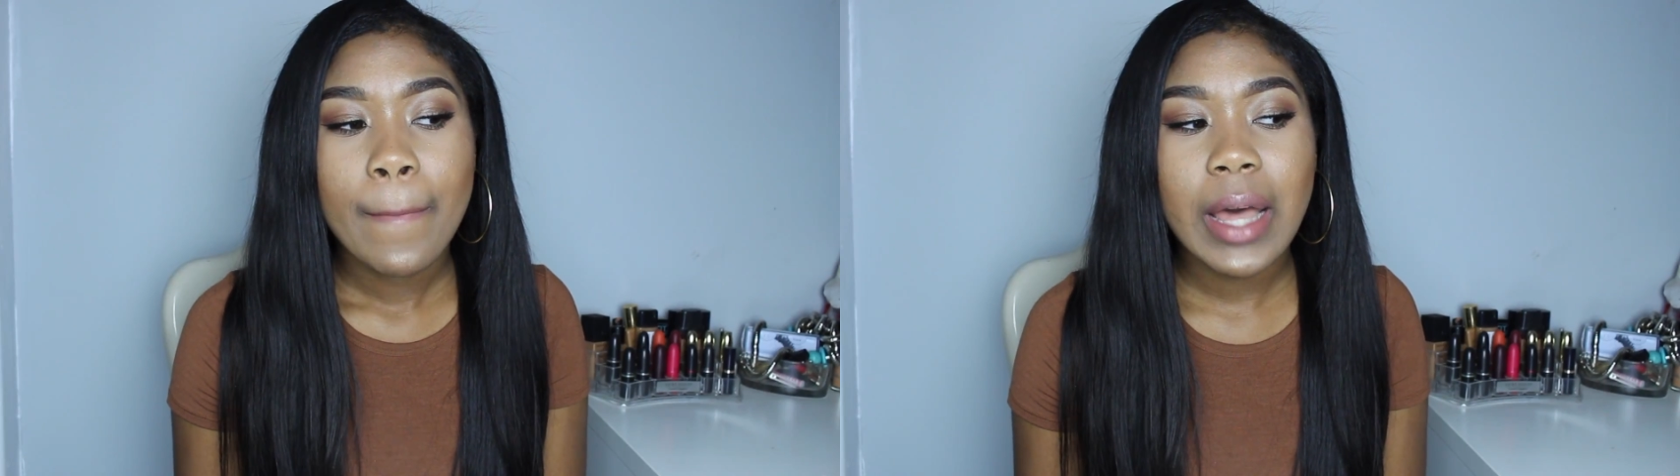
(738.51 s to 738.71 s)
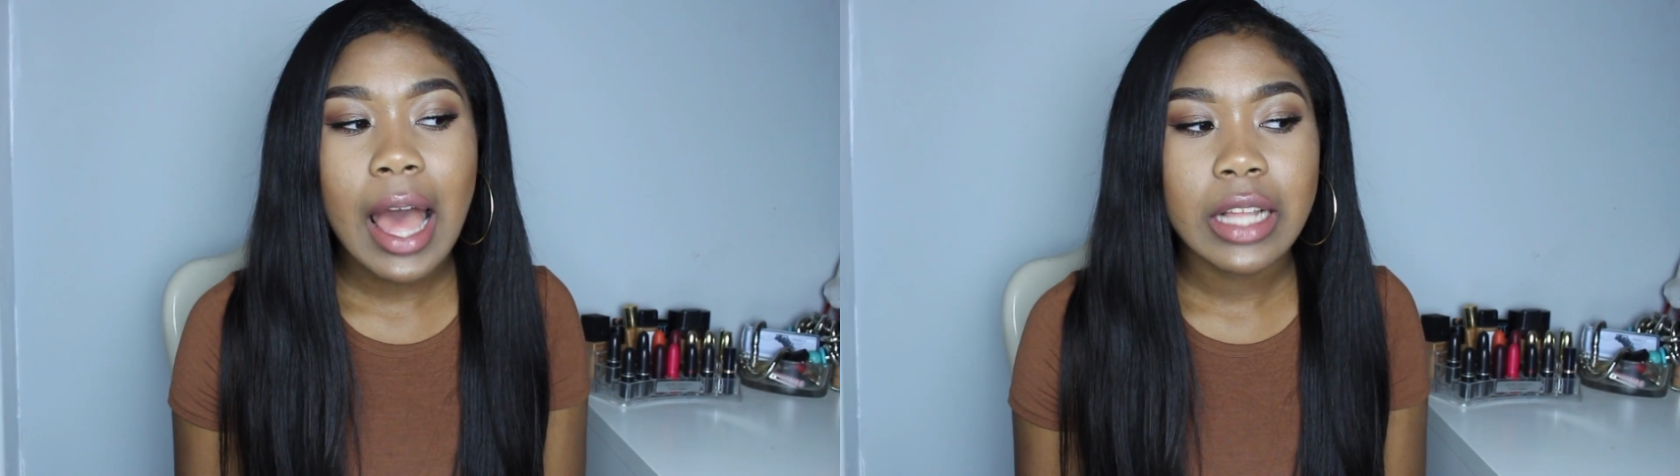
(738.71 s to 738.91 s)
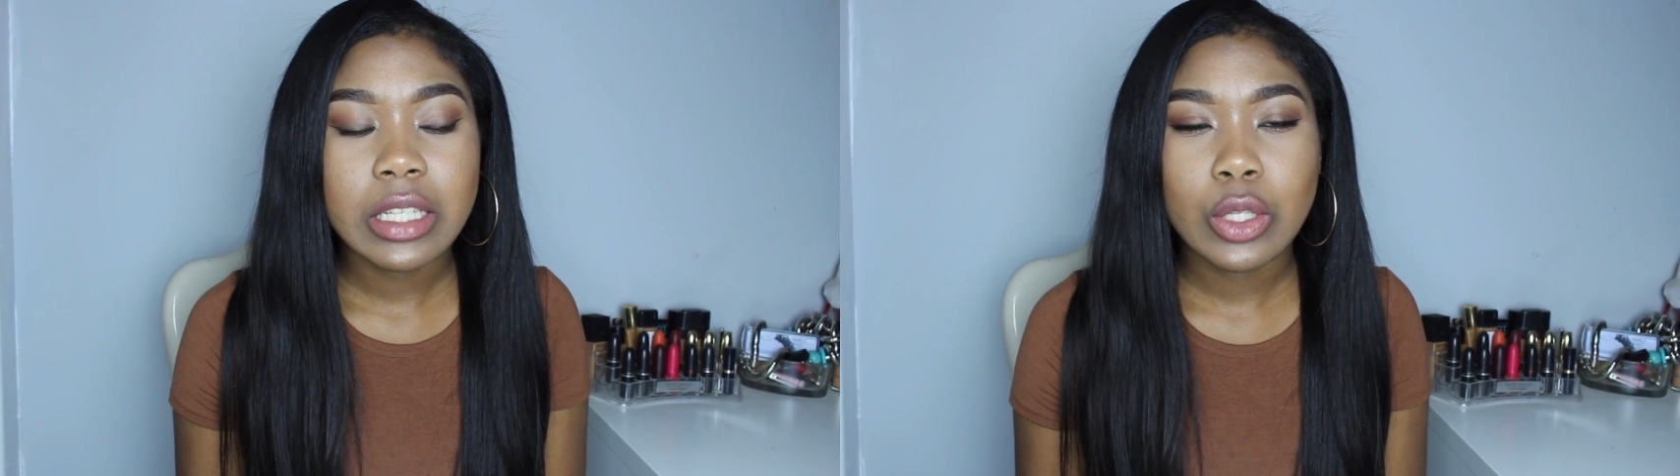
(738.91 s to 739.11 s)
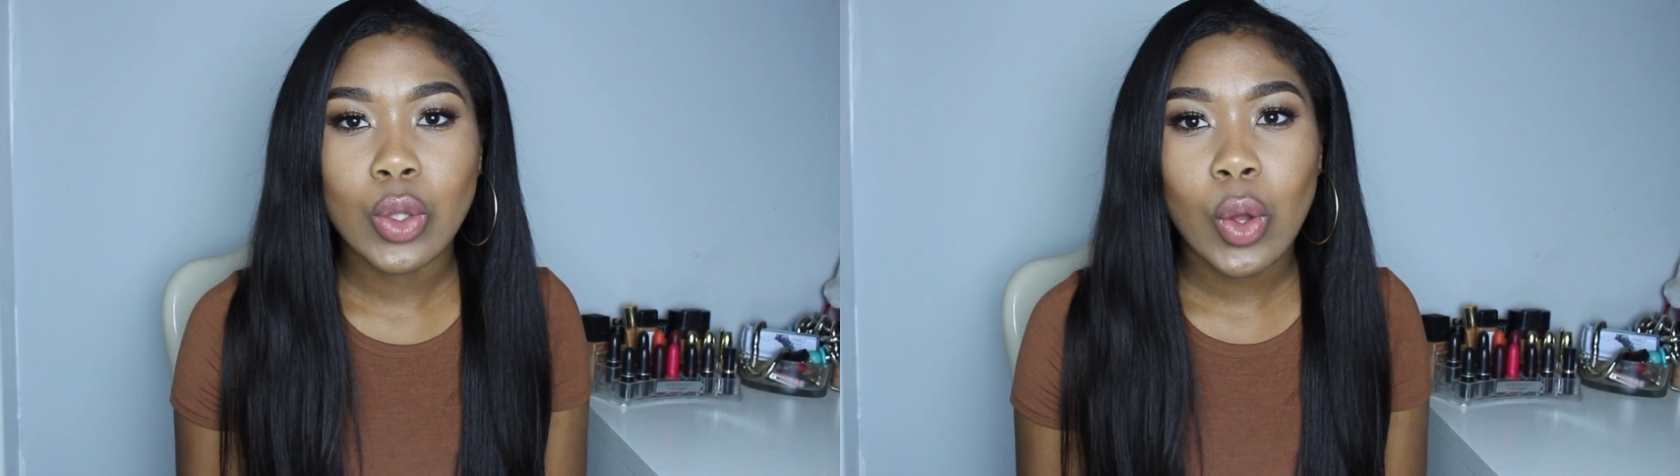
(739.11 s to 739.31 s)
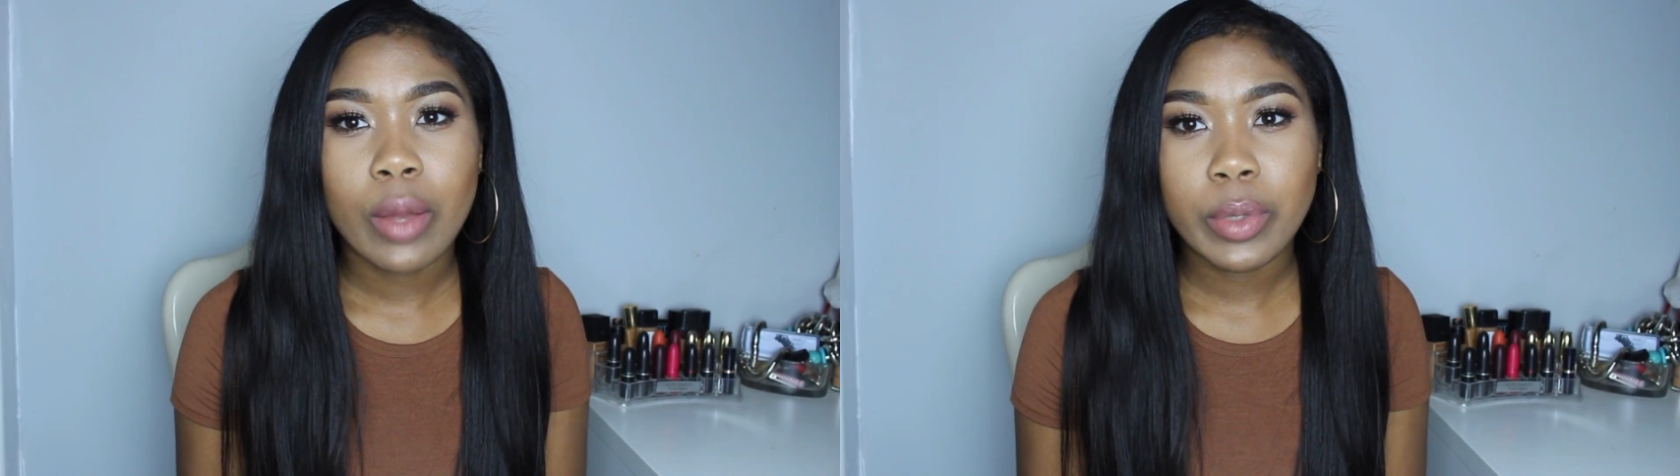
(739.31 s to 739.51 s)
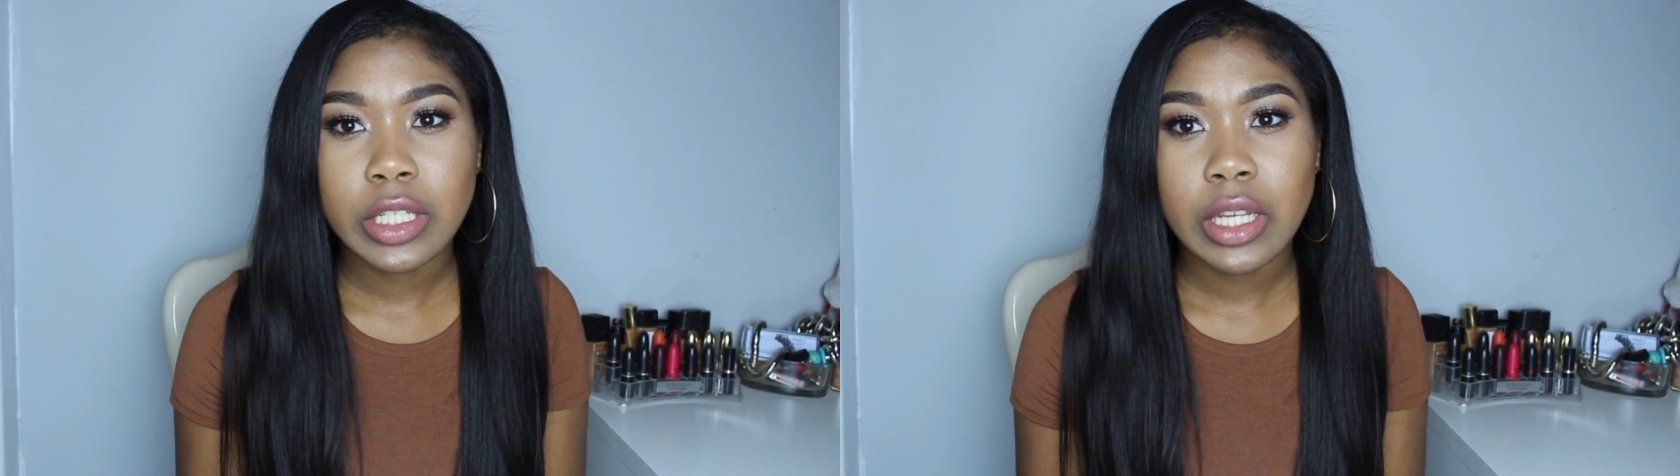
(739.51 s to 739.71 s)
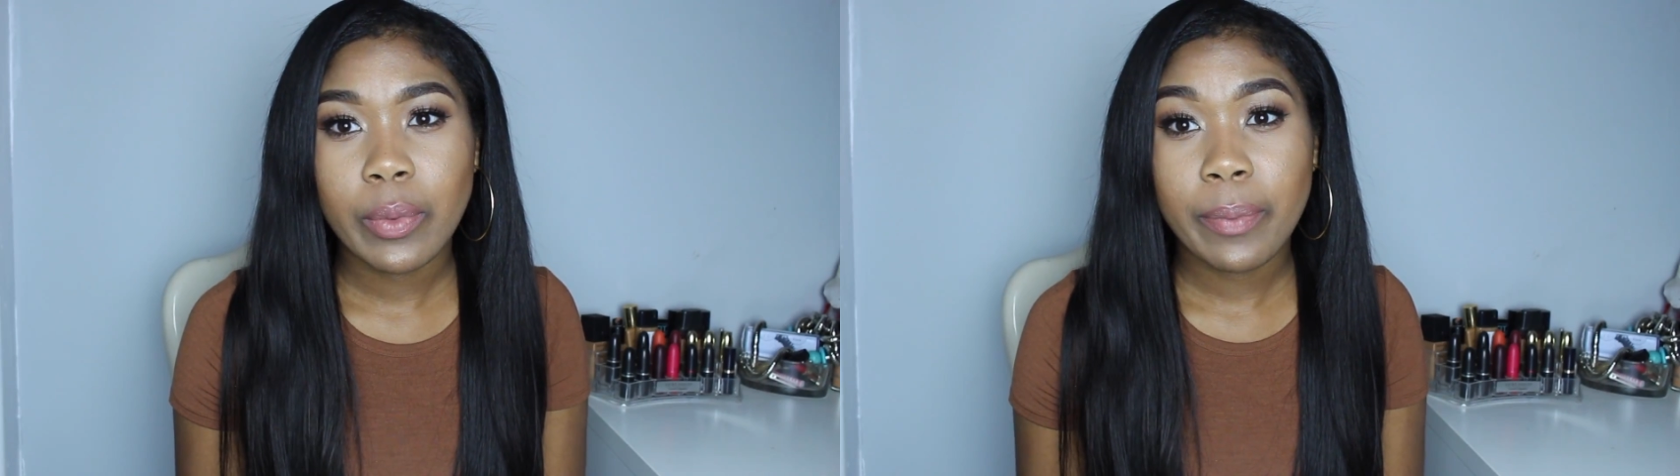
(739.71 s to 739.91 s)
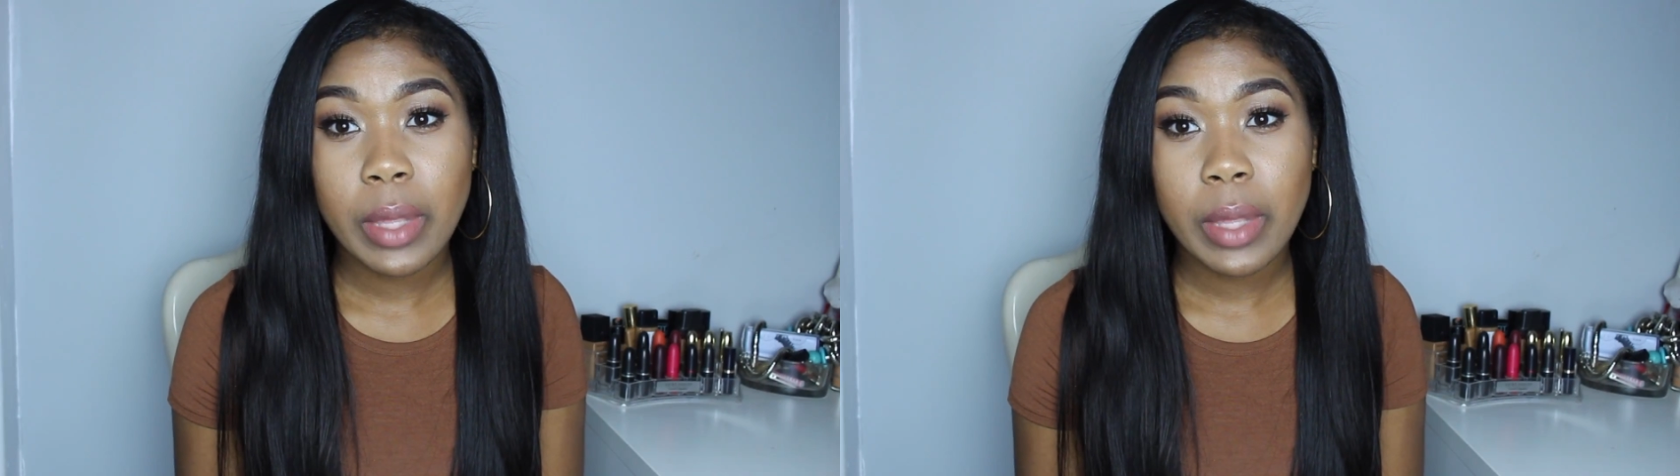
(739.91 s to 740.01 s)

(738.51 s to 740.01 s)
But I just don't appreciate when